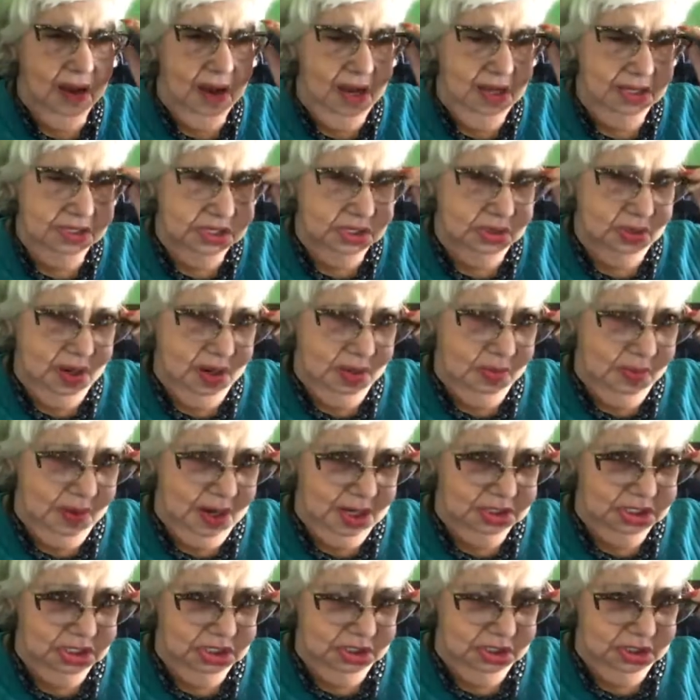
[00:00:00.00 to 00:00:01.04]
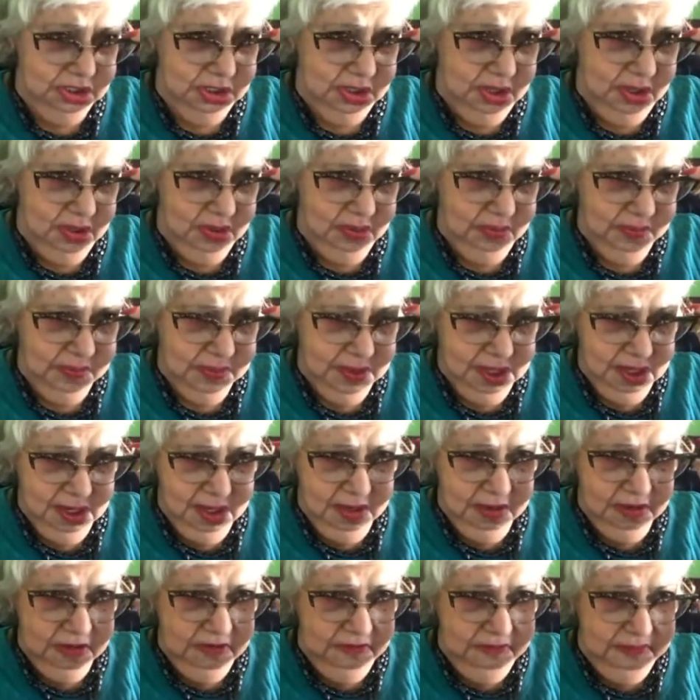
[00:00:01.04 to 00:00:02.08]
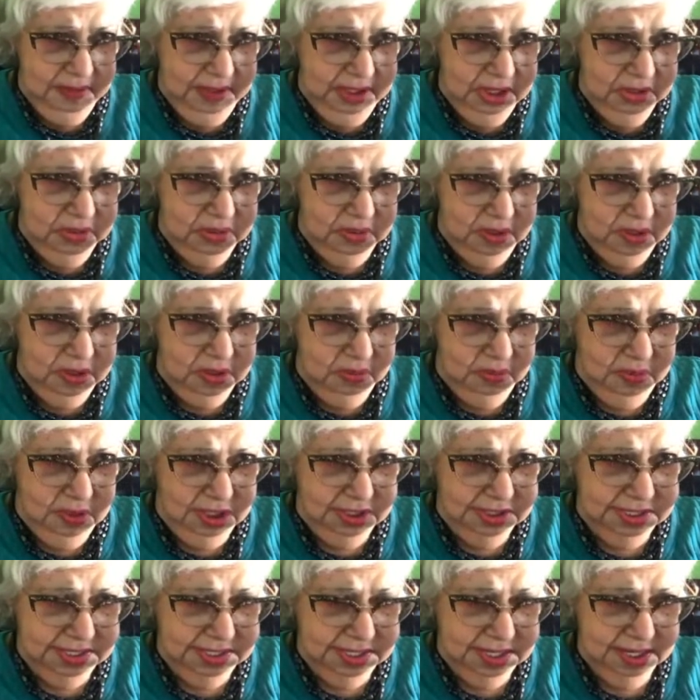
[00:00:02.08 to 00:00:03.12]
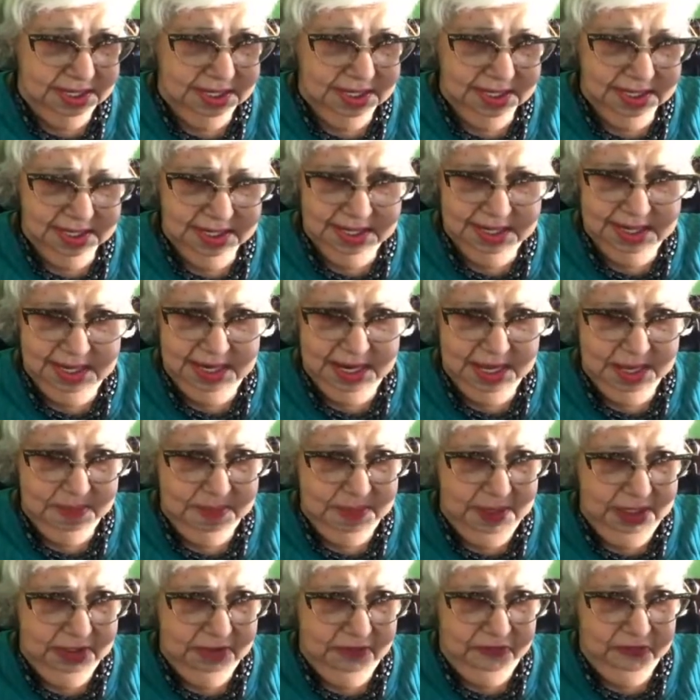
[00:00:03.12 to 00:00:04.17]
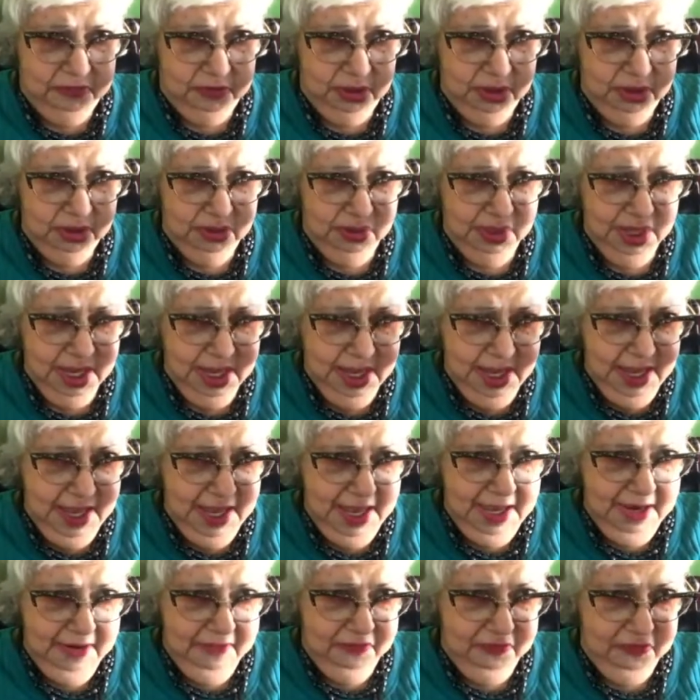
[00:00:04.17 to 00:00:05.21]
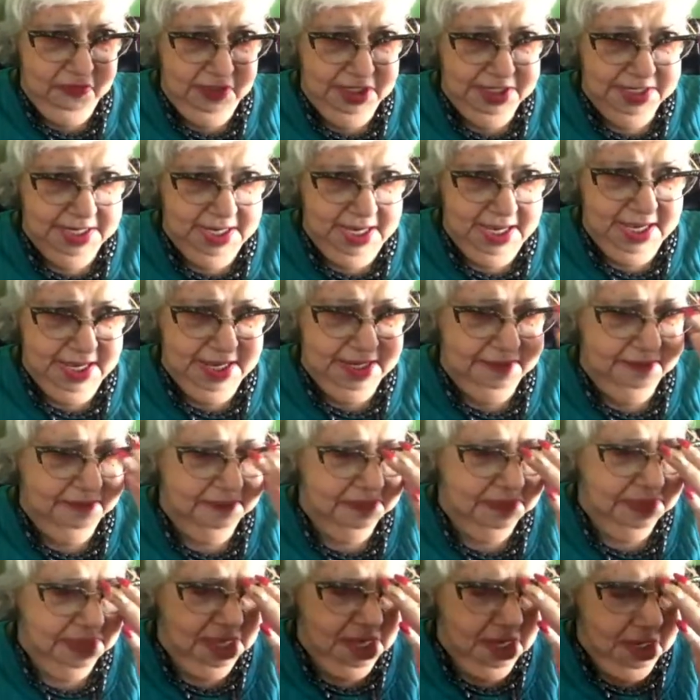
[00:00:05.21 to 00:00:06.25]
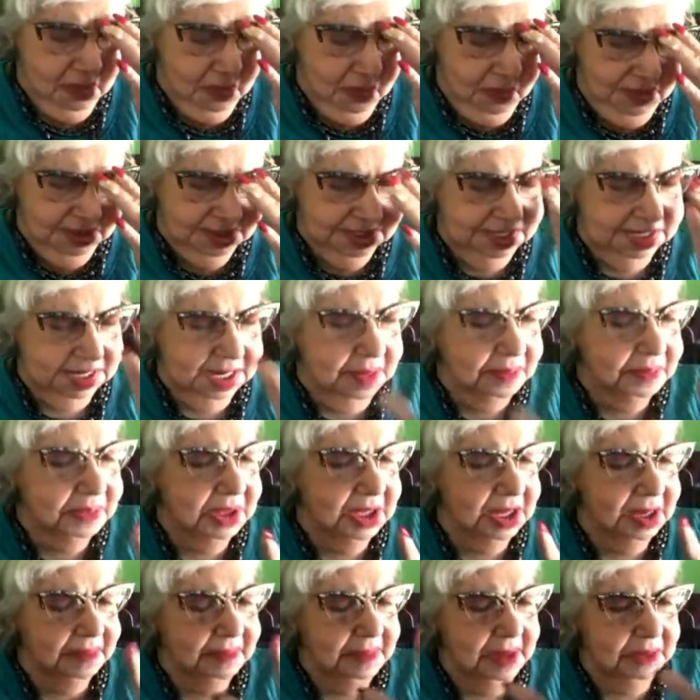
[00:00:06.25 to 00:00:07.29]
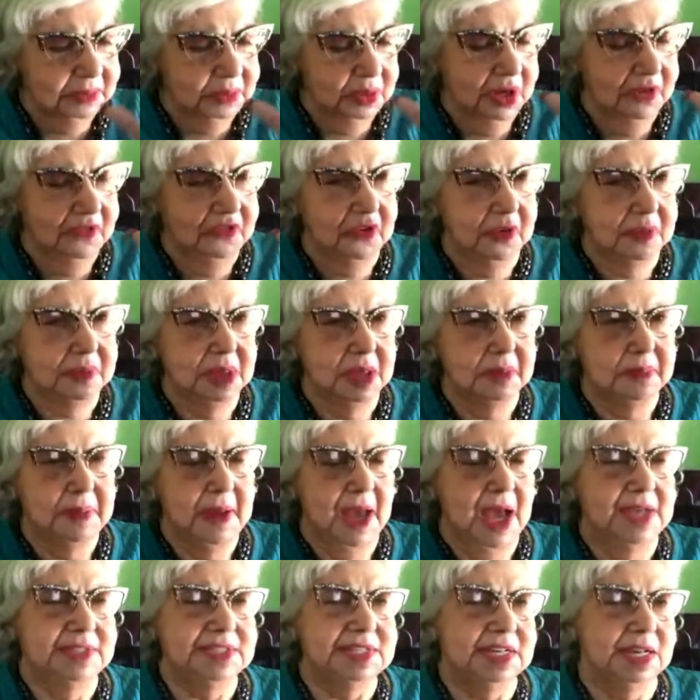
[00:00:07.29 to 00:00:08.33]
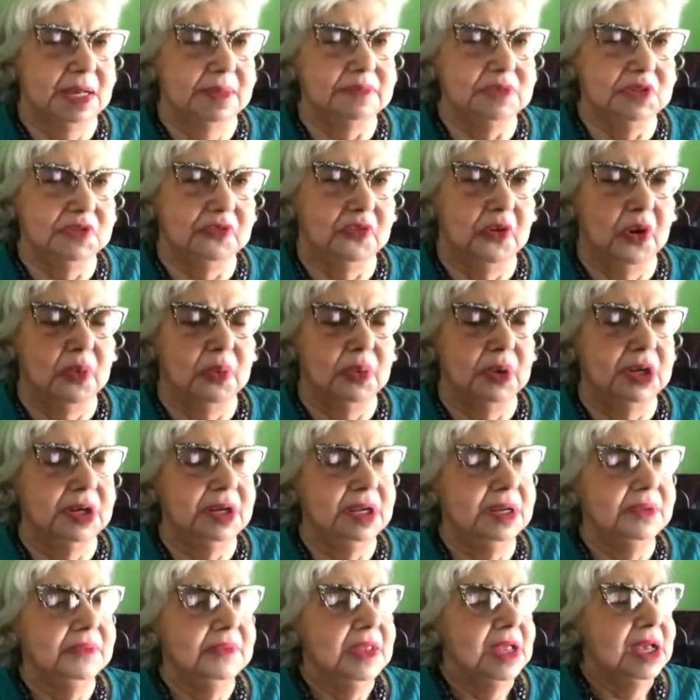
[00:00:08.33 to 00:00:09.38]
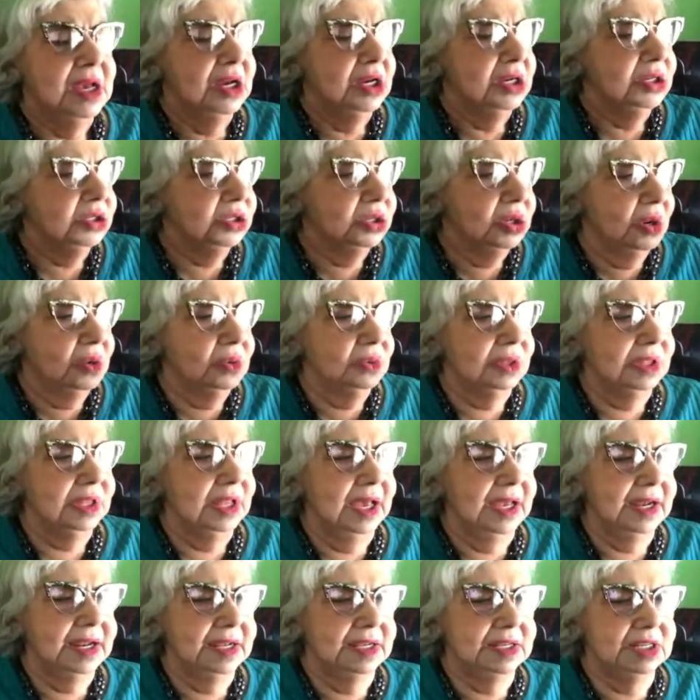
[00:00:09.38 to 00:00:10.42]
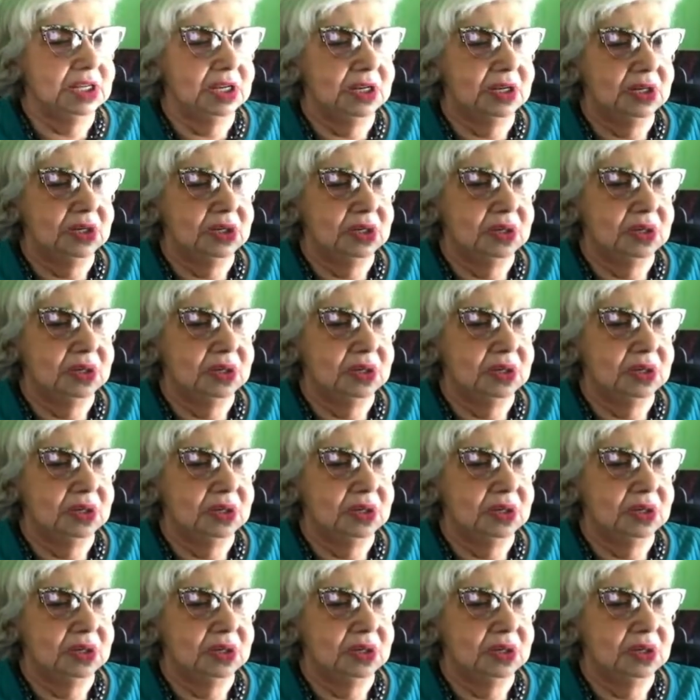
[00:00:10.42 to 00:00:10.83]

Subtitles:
Also, I want you to know you've been through the worst, getting better for you every day. When something, a memory from the past comes forward, don't let it